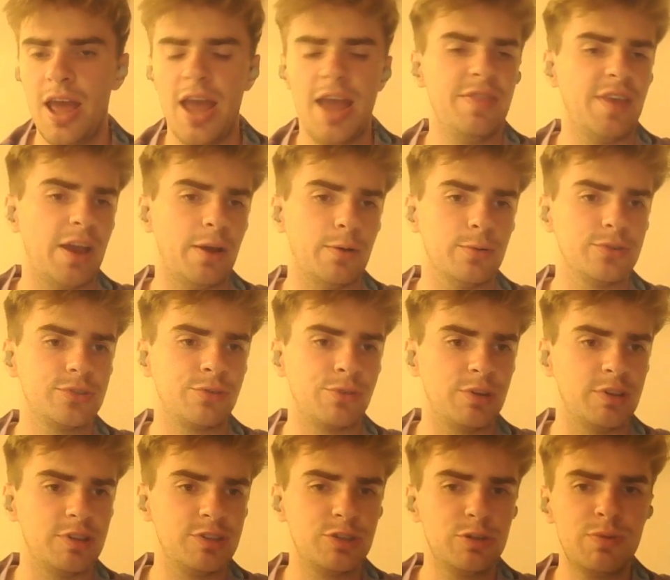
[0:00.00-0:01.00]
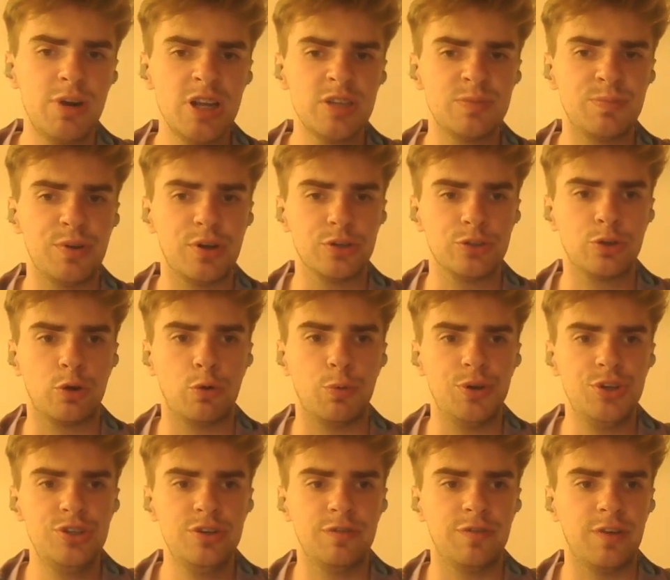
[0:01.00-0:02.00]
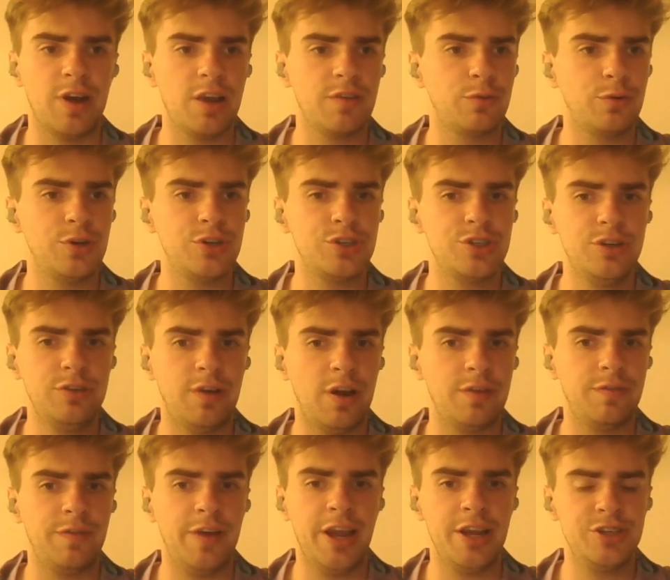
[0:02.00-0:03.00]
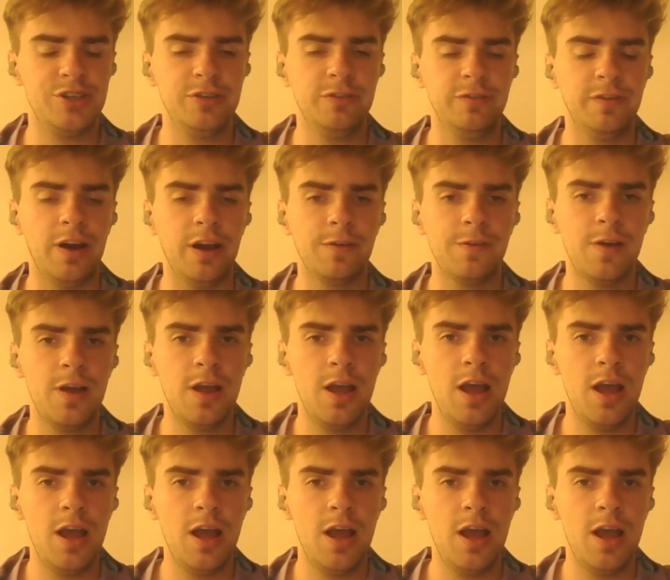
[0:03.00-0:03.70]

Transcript: and I was really surprised because queen g5, queen g5, h g5,